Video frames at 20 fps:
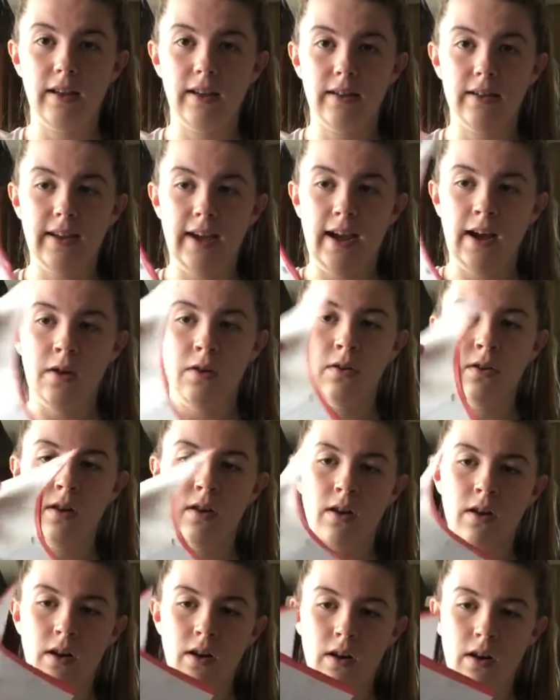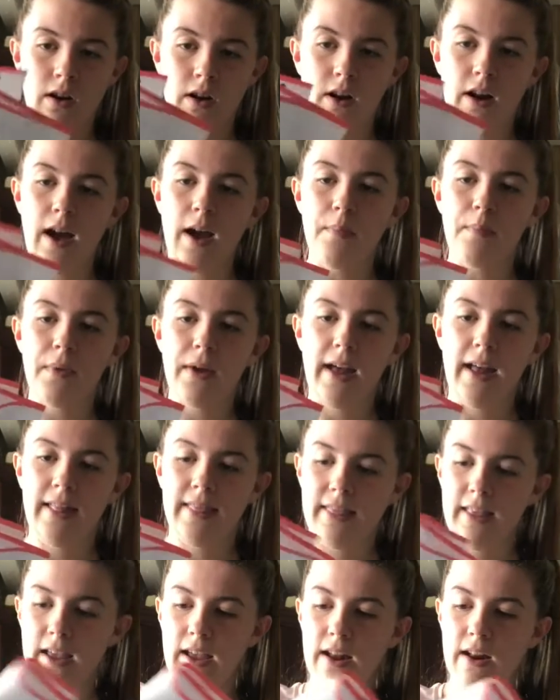down or up
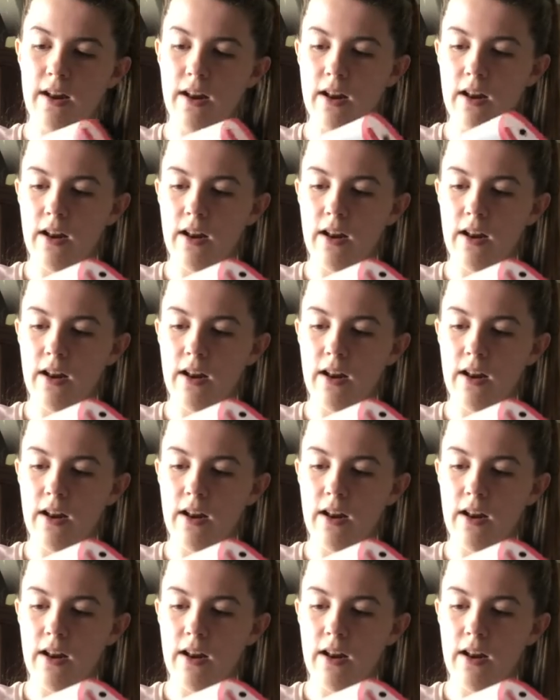and then